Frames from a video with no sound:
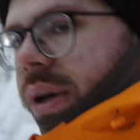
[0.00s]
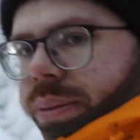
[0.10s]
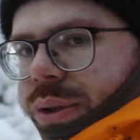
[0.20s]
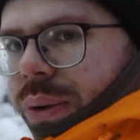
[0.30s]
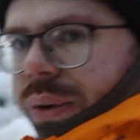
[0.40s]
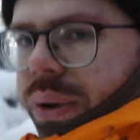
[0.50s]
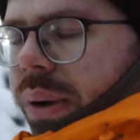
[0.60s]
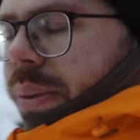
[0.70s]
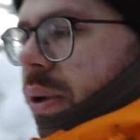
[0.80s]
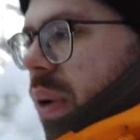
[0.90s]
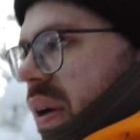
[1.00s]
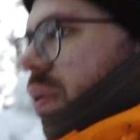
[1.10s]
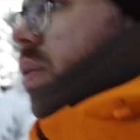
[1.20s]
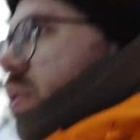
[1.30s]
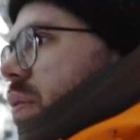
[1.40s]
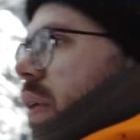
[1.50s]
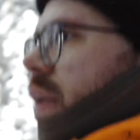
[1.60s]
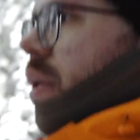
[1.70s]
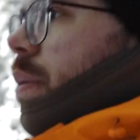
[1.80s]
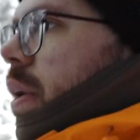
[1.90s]
I'm so incredibly grateful to
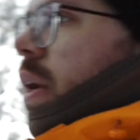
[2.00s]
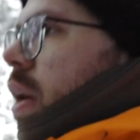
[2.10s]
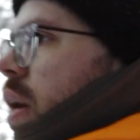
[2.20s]
finally be